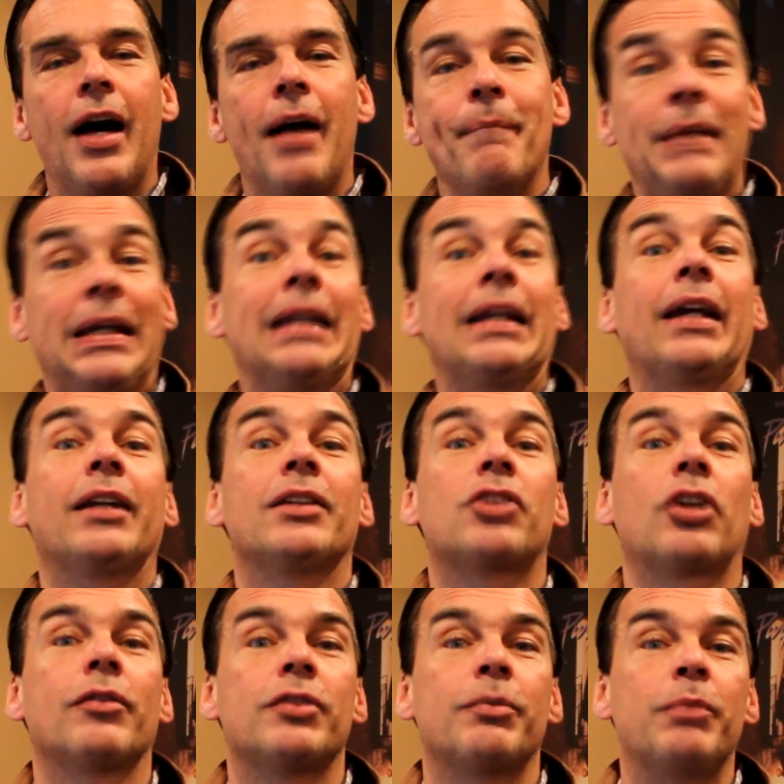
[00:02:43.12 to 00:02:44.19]
meaning in
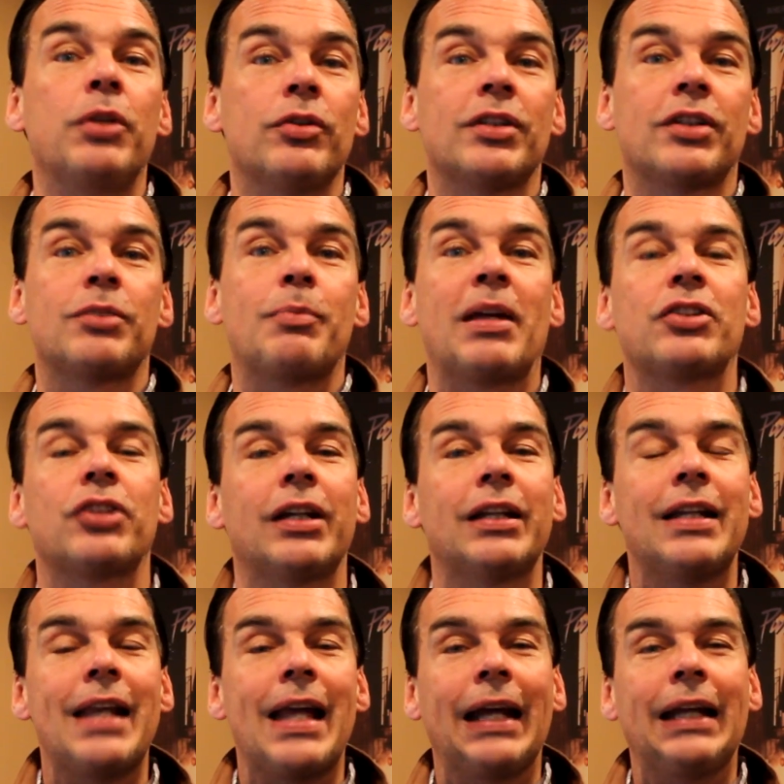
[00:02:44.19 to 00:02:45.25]
terms of music, especially in
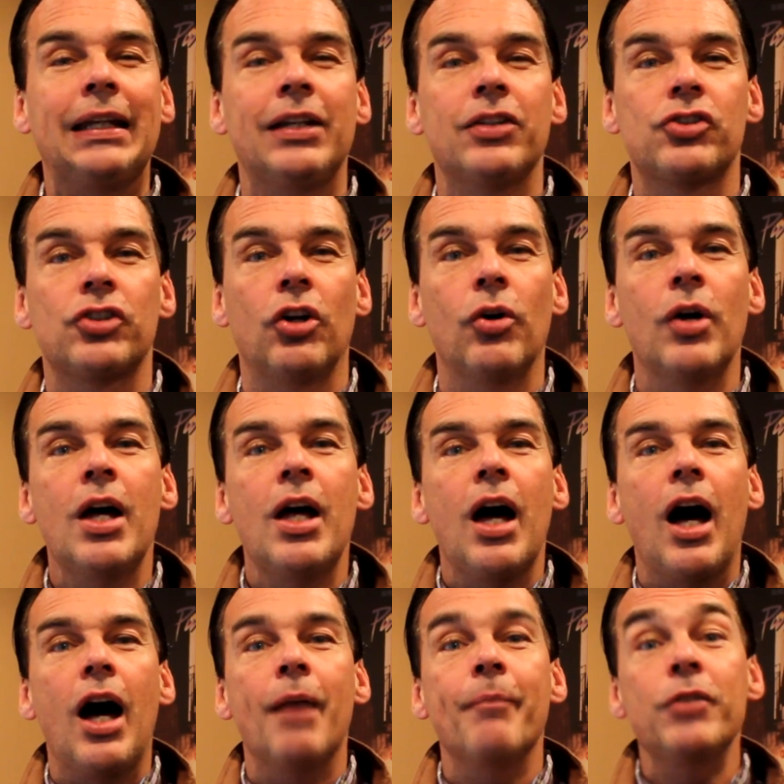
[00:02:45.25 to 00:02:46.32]
the 90s. So
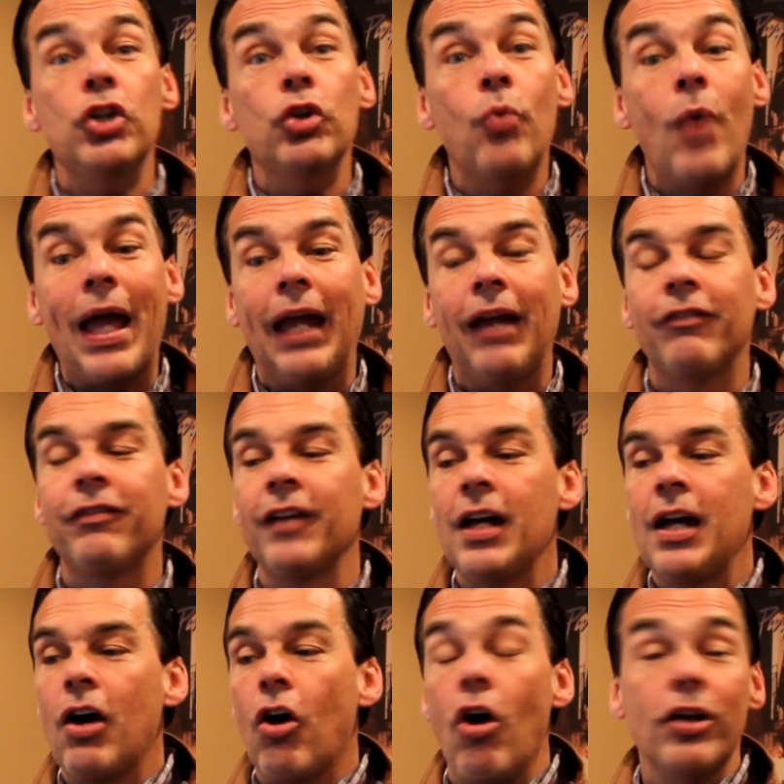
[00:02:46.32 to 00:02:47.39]
new wave
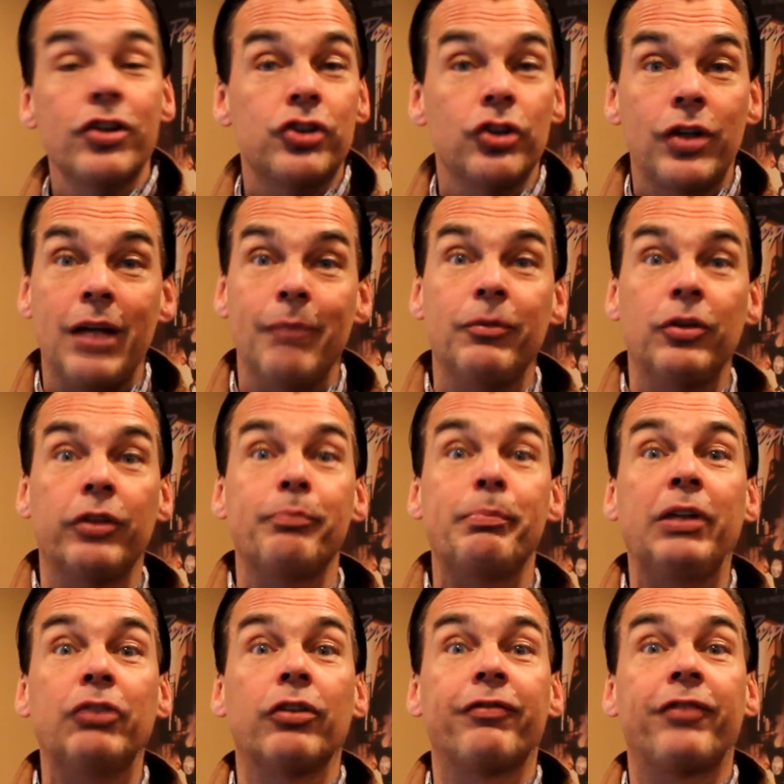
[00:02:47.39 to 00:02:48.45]
also can
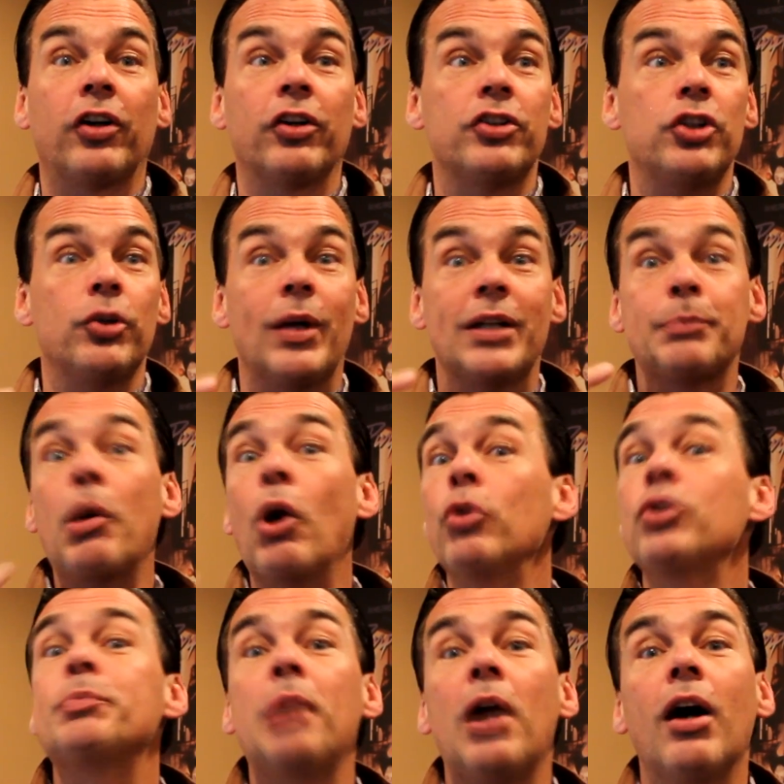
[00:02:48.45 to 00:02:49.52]
be referred to as
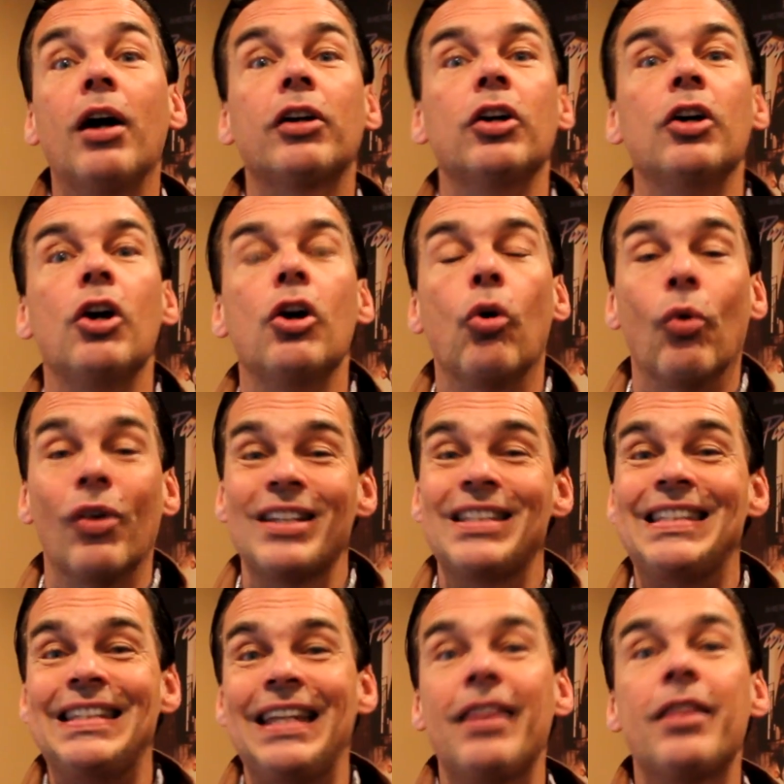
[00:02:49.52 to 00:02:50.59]
post-punk or
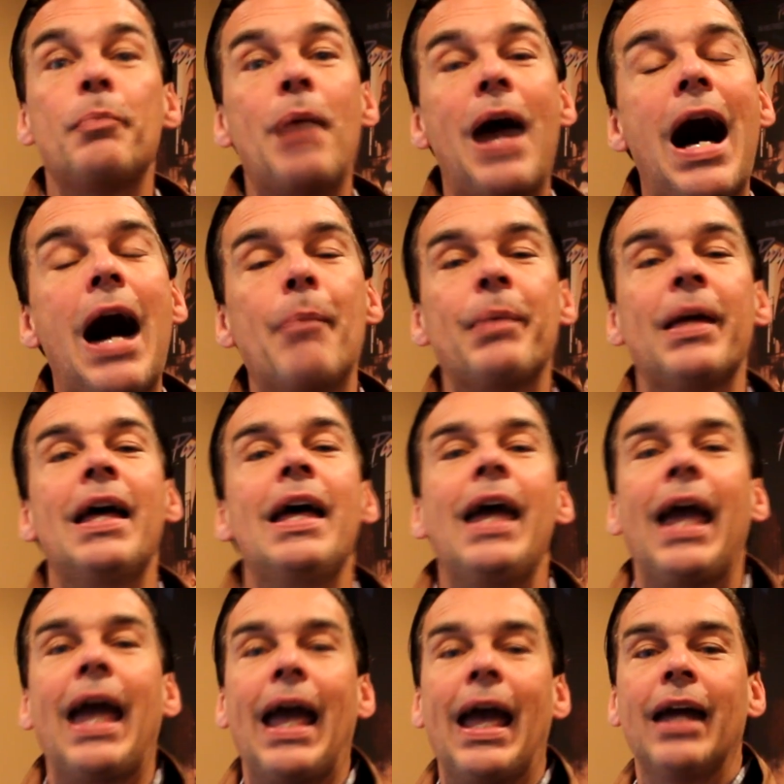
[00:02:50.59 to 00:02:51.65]
synth pop.
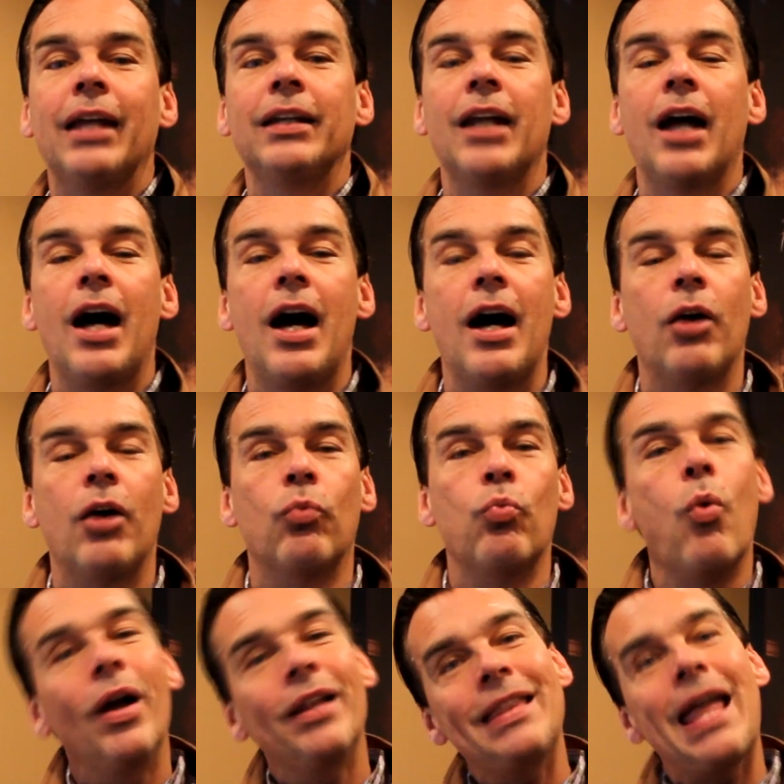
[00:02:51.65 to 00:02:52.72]
And
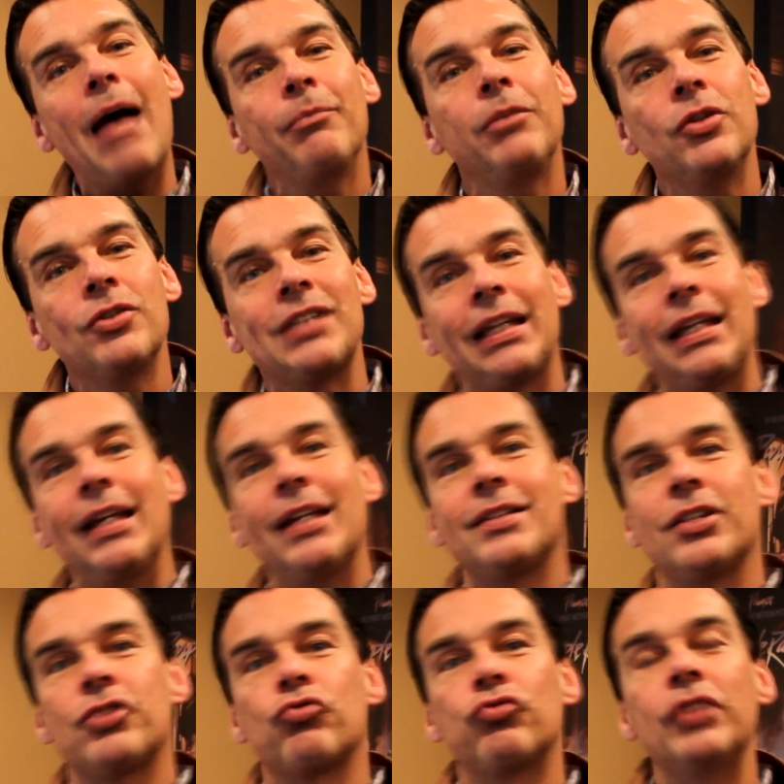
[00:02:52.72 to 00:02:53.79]
what that music
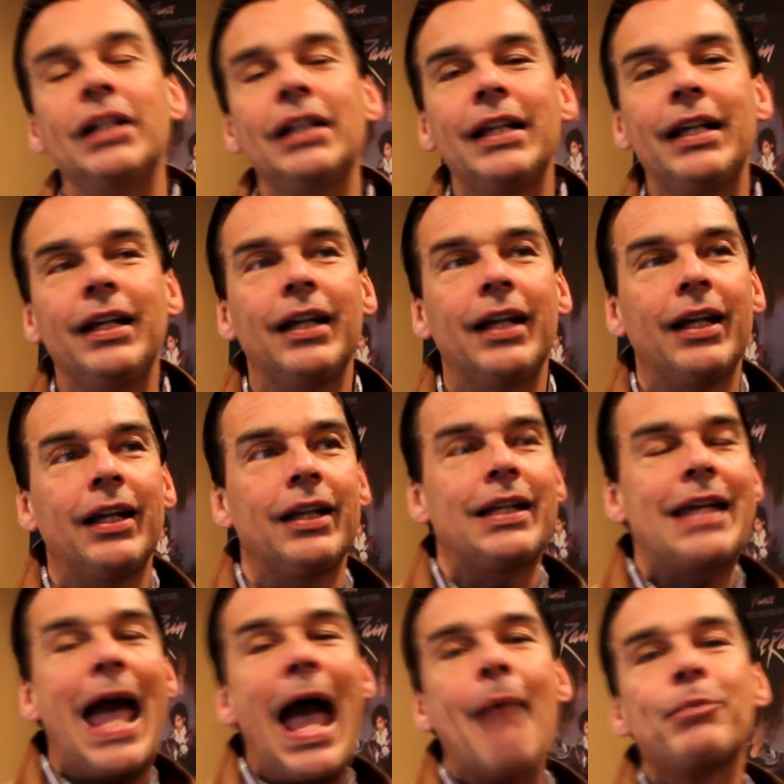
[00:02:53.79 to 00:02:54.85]
is really
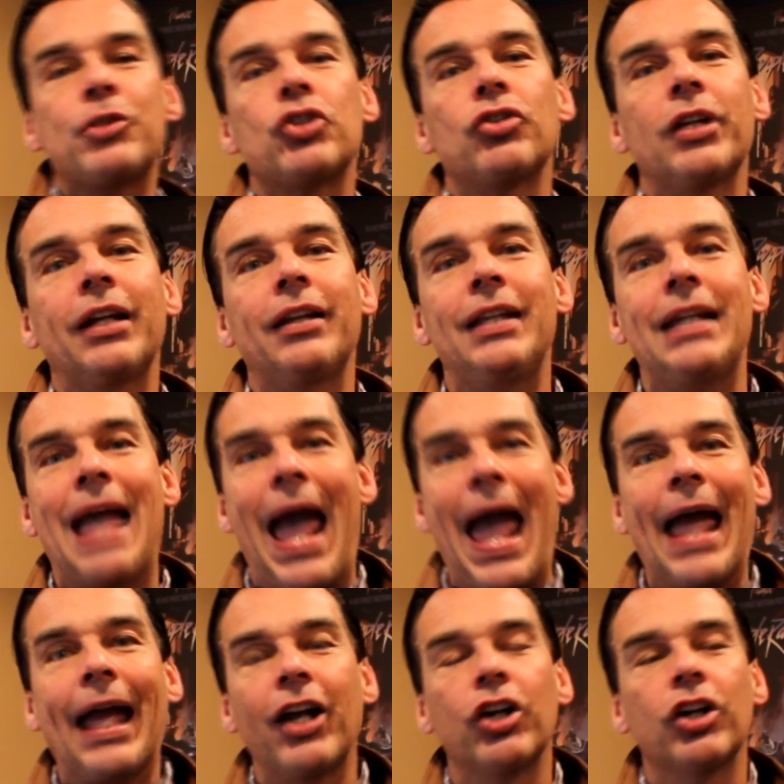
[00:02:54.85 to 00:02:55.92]
capturing the
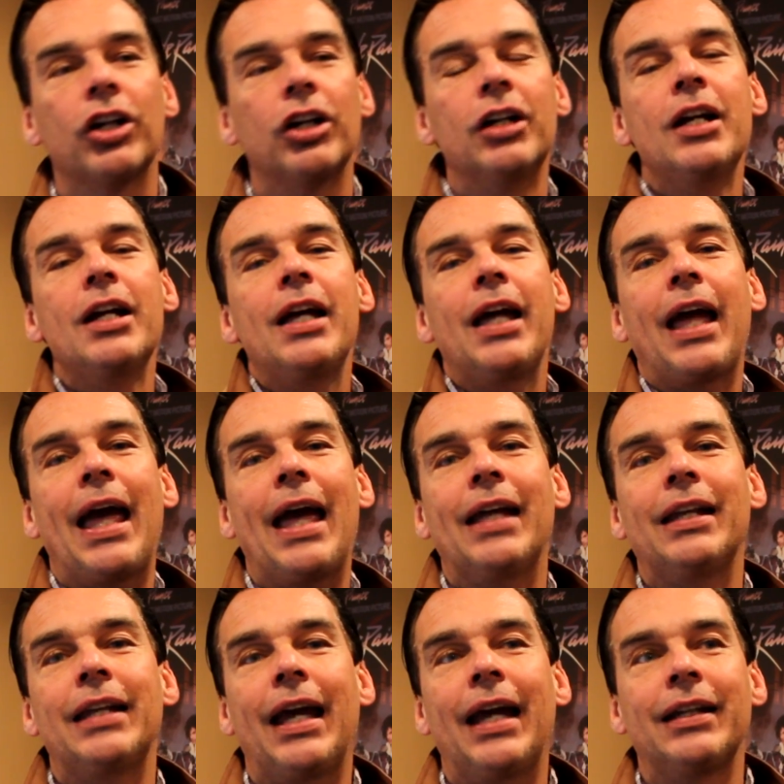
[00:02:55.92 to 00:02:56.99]
anger
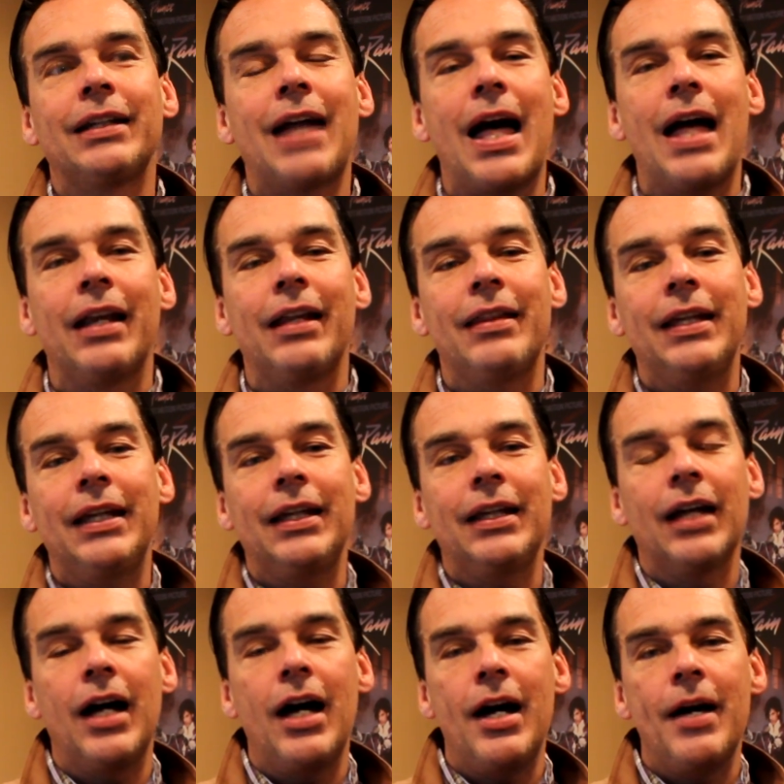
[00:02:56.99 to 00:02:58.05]
and kind of
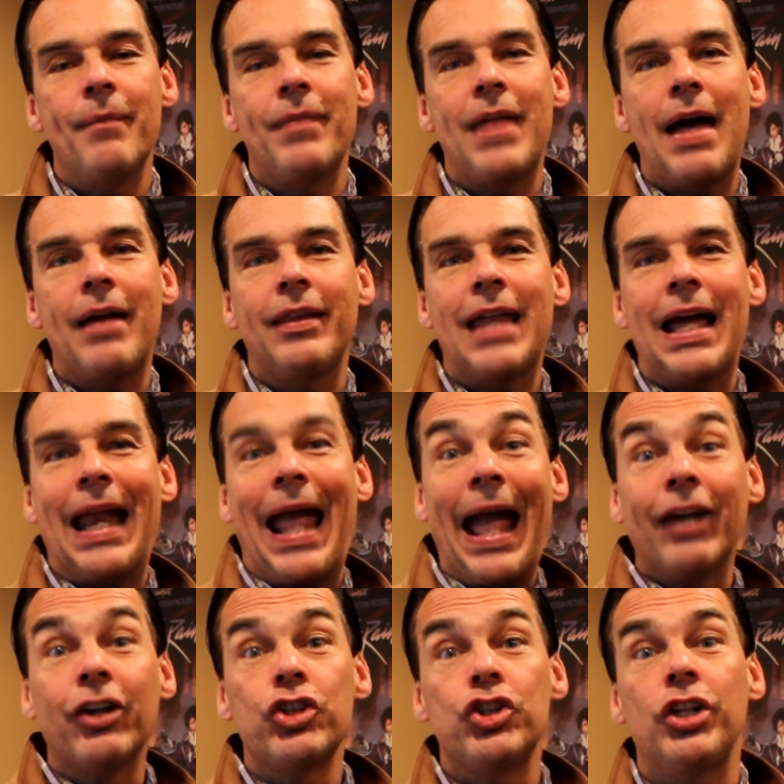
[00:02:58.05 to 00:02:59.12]
the that
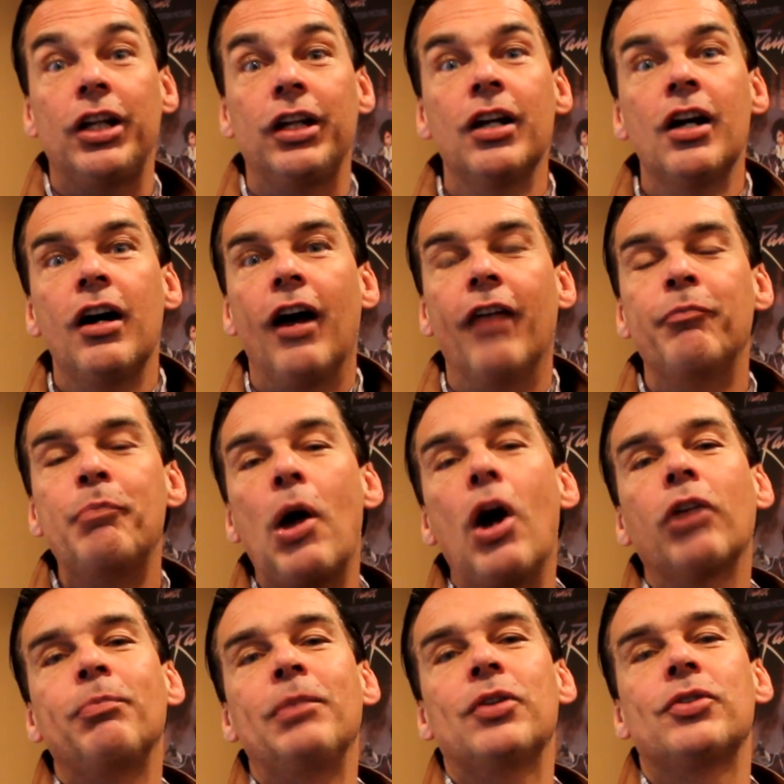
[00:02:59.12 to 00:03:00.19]
energy of
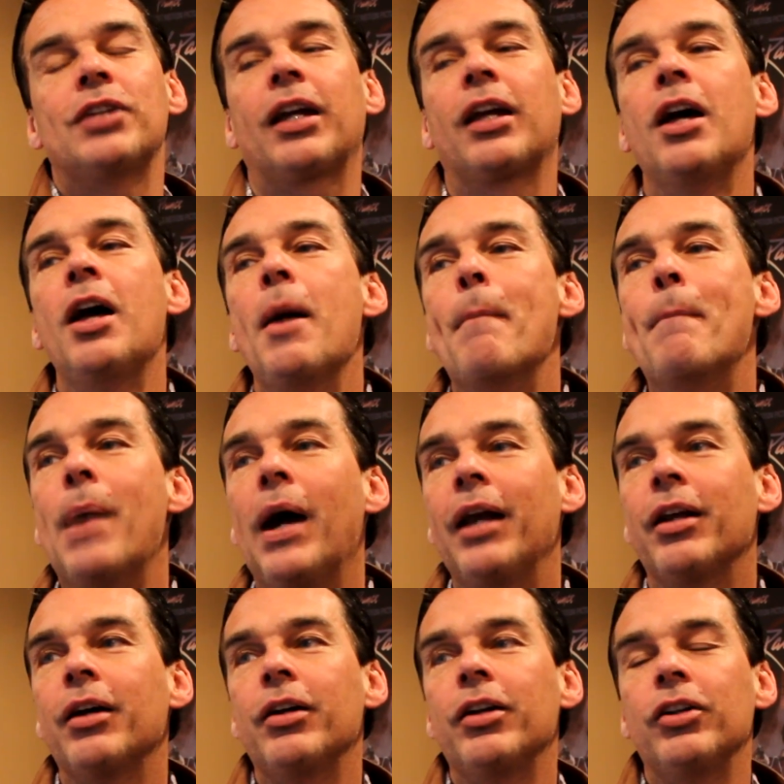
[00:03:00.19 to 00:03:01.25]
punk music, but